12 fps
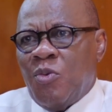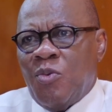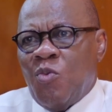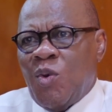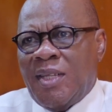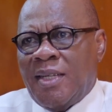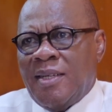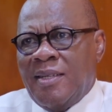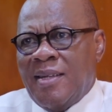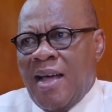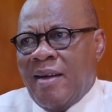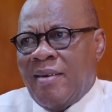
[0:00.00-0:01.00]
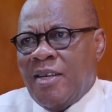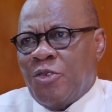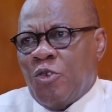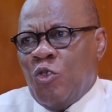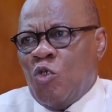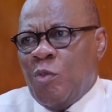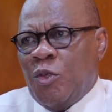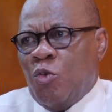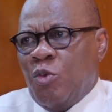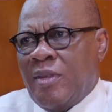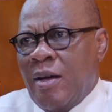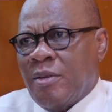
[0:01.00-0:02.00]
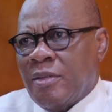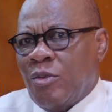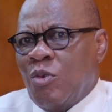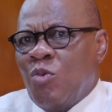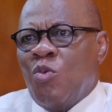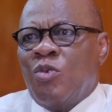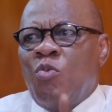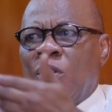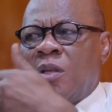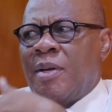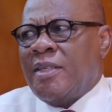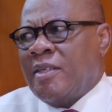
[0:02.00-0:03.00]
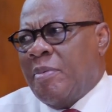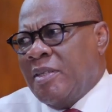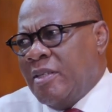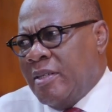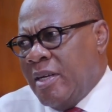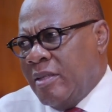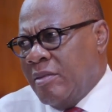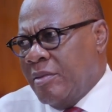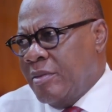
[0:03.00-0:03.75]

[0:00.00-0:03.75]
whether the naira is going to be 2,000. Yeah. What about Japanese yen?